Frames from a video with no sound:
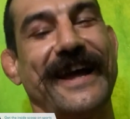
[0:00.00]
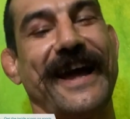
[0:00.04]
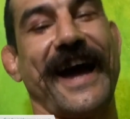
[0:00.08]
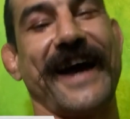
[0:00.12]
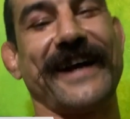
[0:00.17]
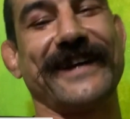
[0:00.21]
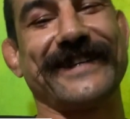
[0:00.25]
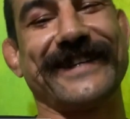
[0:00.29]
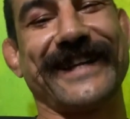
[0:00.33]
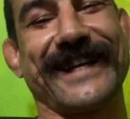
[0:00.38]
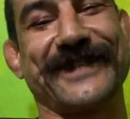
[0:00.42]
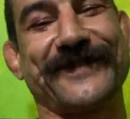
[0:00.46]

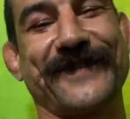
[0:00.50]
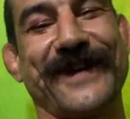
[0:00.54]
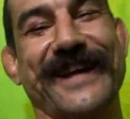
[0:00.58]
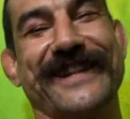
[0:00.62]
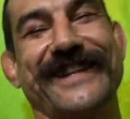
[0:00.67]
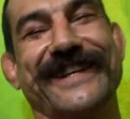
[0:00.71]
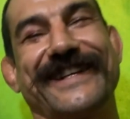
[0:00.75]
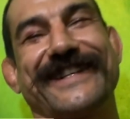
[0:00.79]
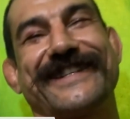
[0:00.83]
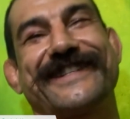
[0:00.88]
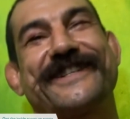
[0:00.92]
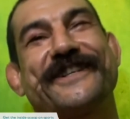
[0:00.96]
That's why I
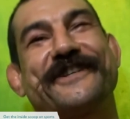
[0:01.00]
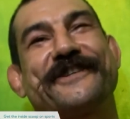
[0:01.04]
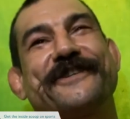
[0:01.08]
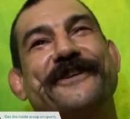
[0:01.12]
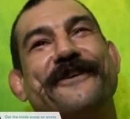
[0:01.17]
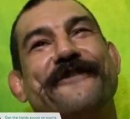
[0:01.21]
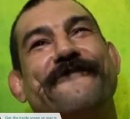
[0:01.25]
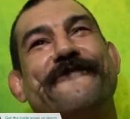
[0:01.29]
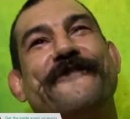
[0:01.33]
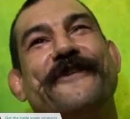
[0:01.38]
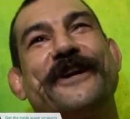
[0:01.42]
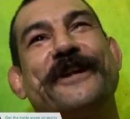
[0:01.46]
think it's just
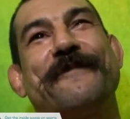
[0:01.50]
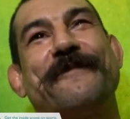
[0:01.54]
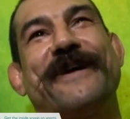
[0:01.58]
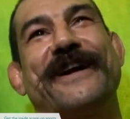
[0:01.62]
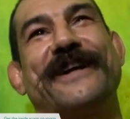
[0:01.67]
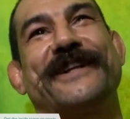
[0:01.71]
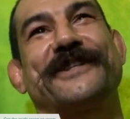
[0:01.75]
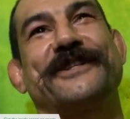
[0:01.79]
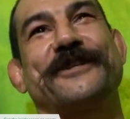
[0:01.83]
so funny, man.